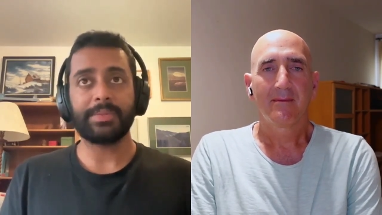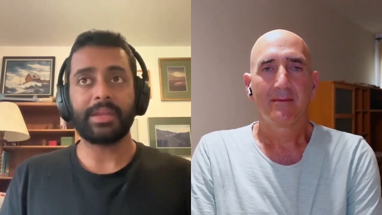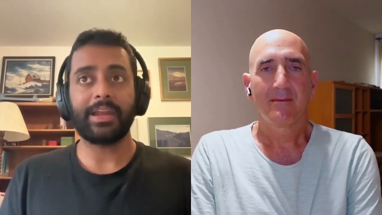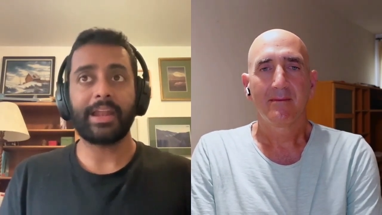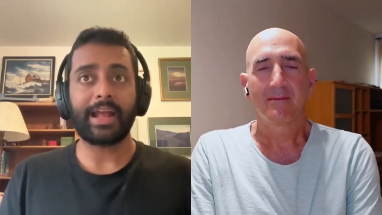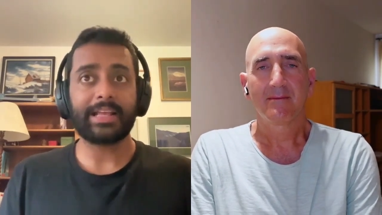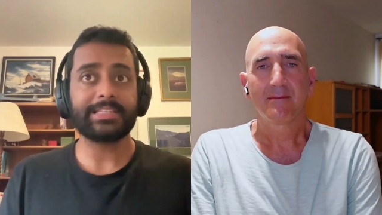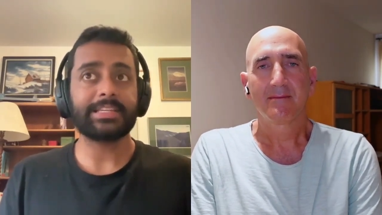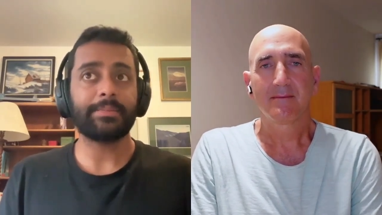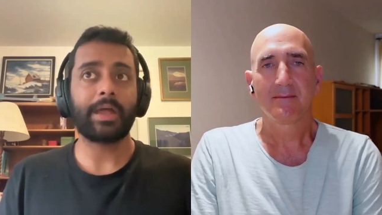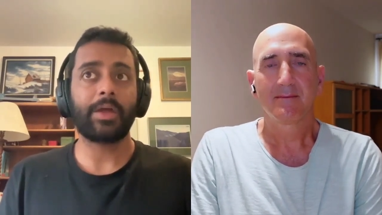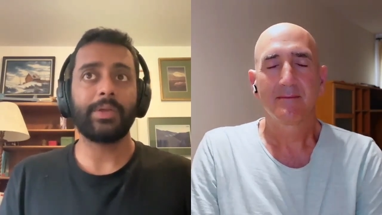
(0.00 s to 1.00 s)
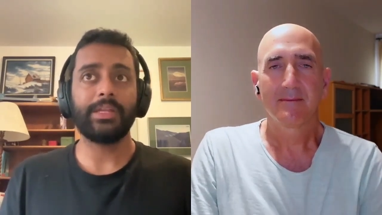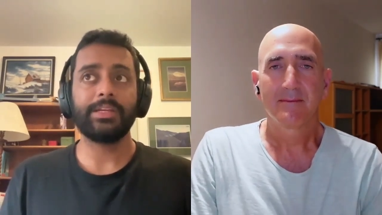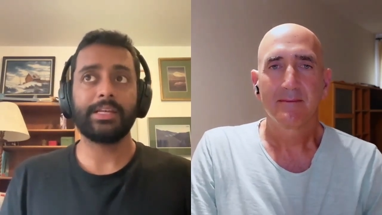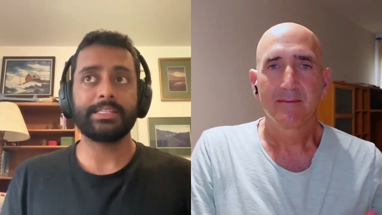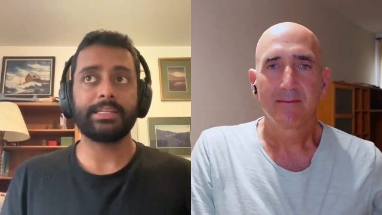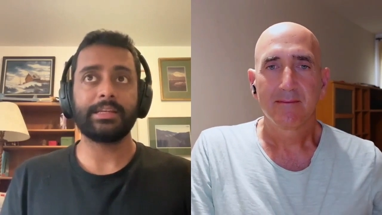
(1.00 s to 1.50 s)
Speaker 1: And I asked him how he
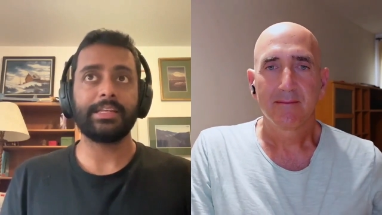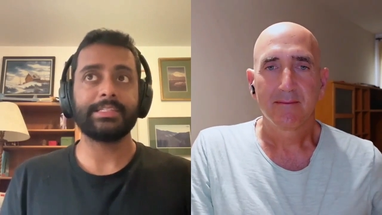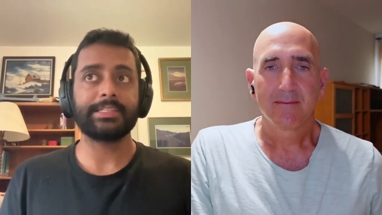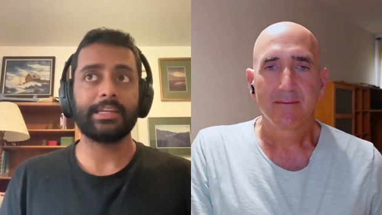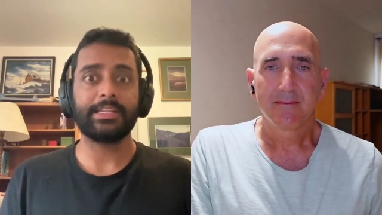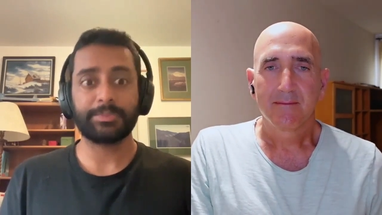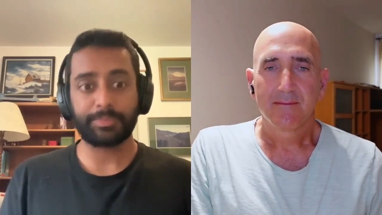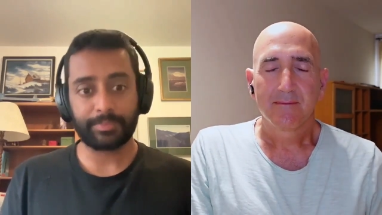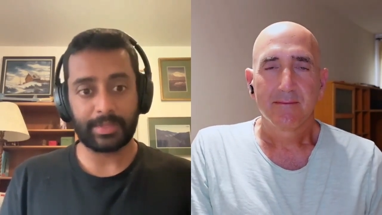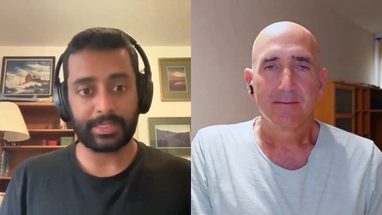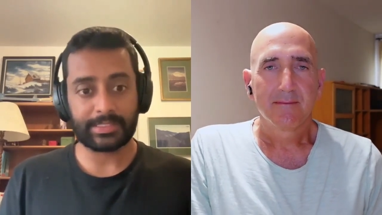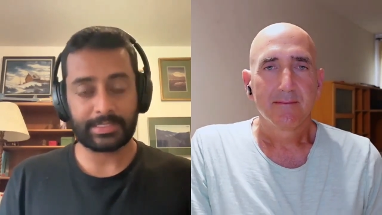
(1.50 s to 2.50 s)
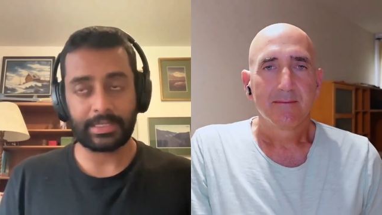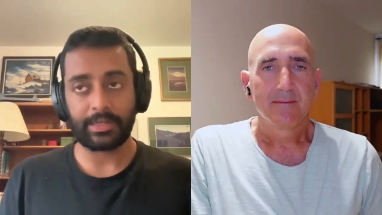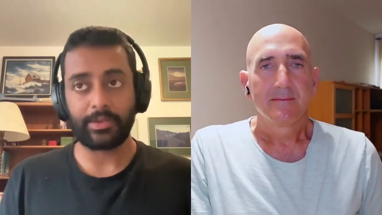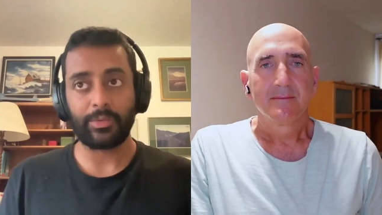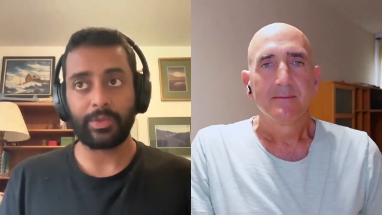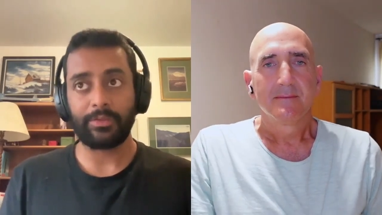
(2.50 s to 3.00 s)
does it. And he said it's it's
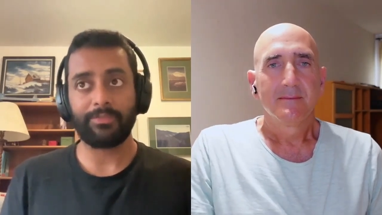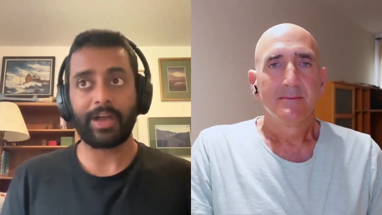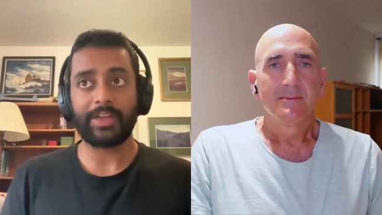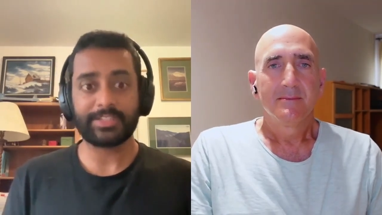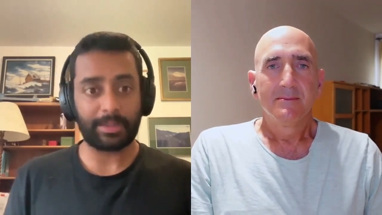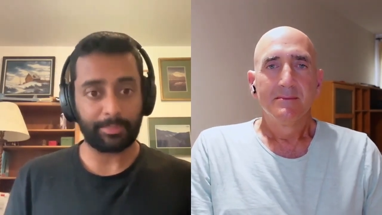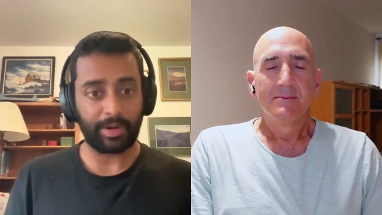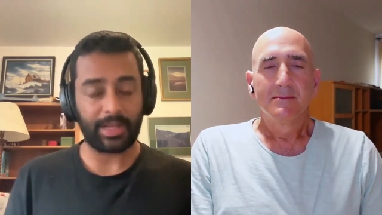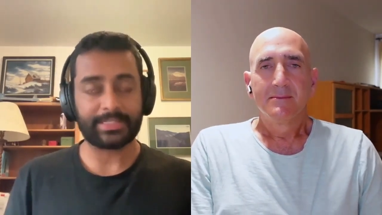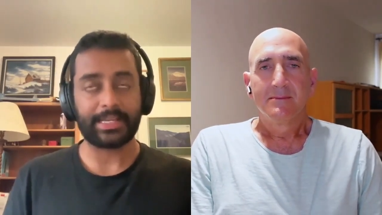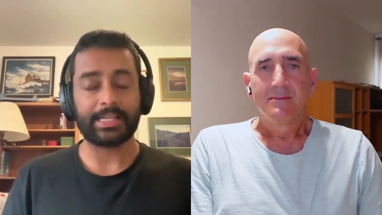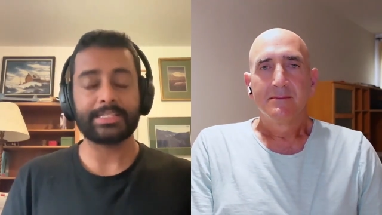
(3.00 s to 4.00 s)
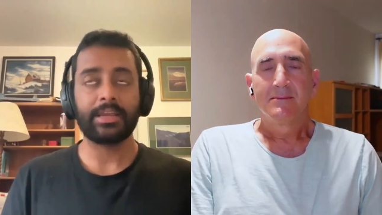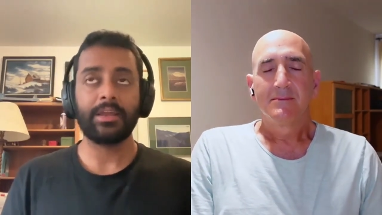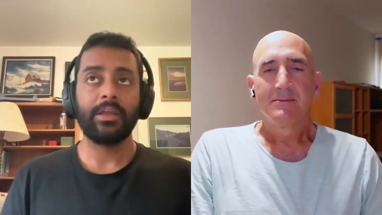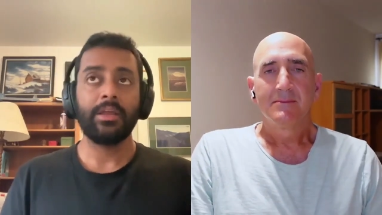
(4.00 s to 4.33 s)
a five step process.